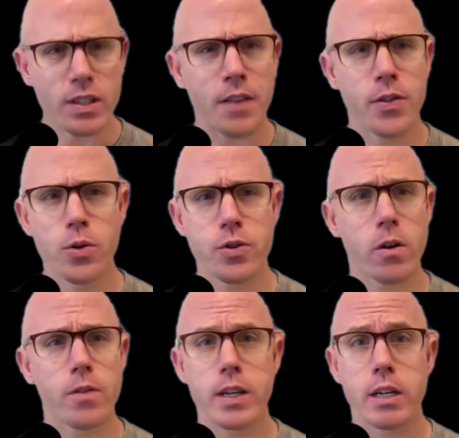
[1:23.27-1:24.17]
Those are
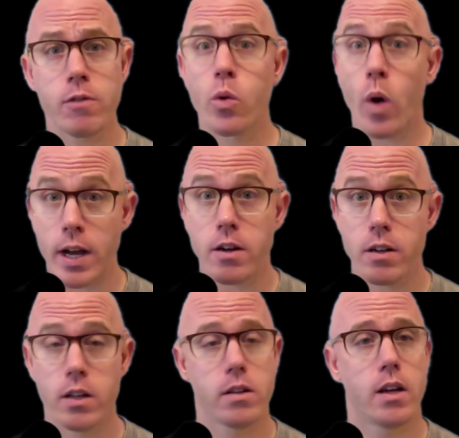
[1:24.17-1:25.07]
all the
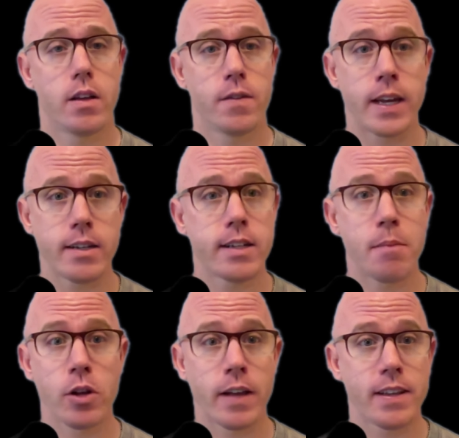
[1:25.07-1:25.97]
required things, and
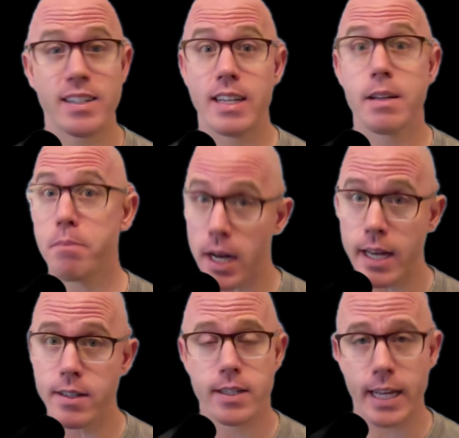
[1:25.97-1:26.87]
I'm looking at this as a
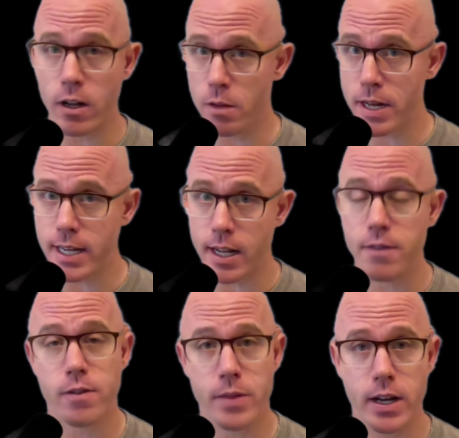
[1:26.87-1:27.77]
bucket to get all my data
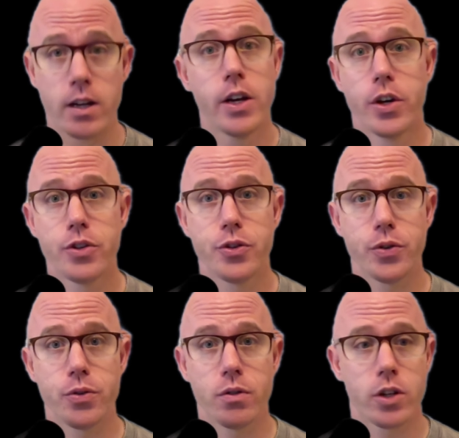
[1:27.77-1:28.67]
from there
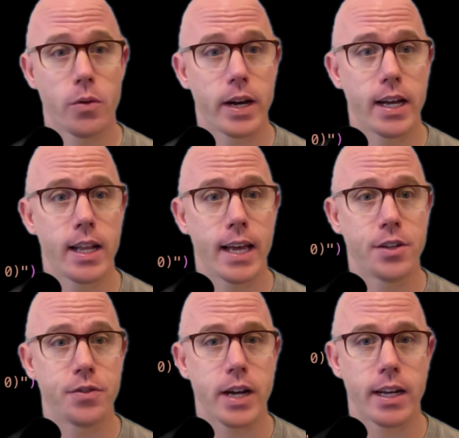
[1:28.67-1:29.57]
to go ahead and
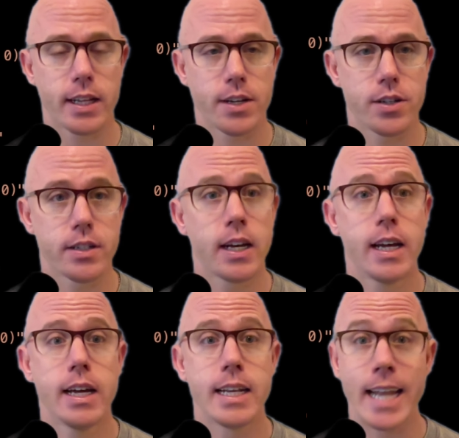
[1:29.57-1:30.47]
do calculations.
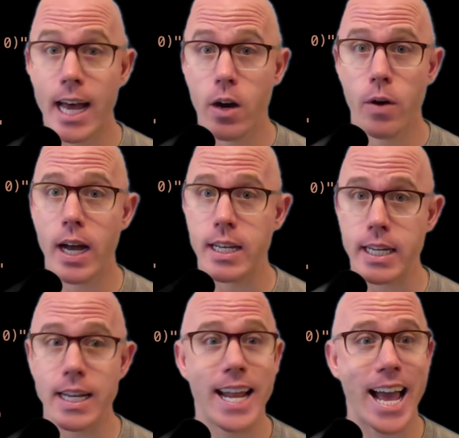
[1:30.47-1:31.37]
Now I
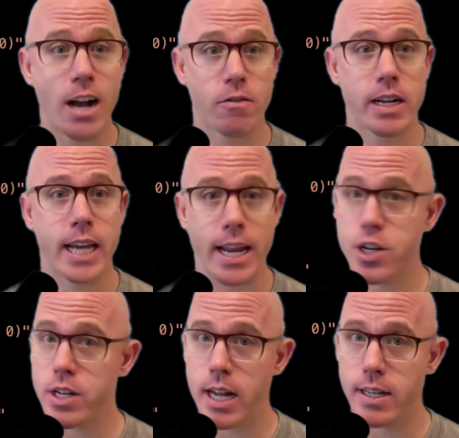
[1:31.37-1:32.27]
need an
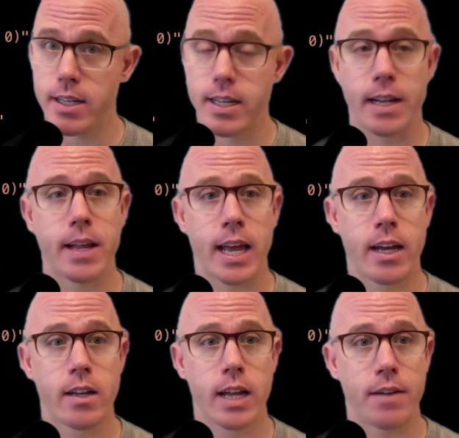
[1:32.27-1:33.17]
aggregation entity,
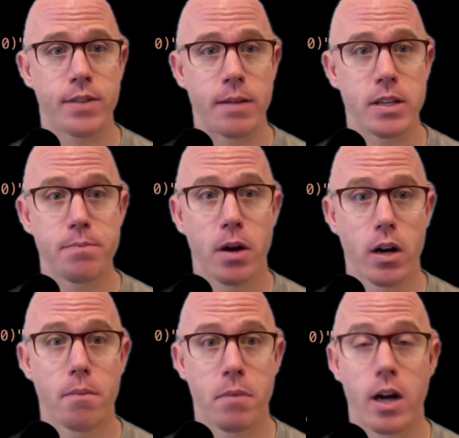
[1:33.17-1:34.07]
and I've named this
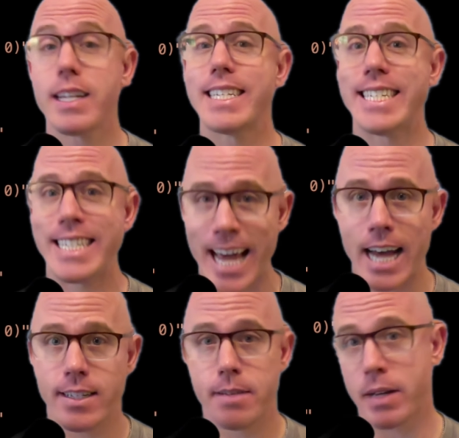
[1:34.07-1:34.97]
Punk bot stats.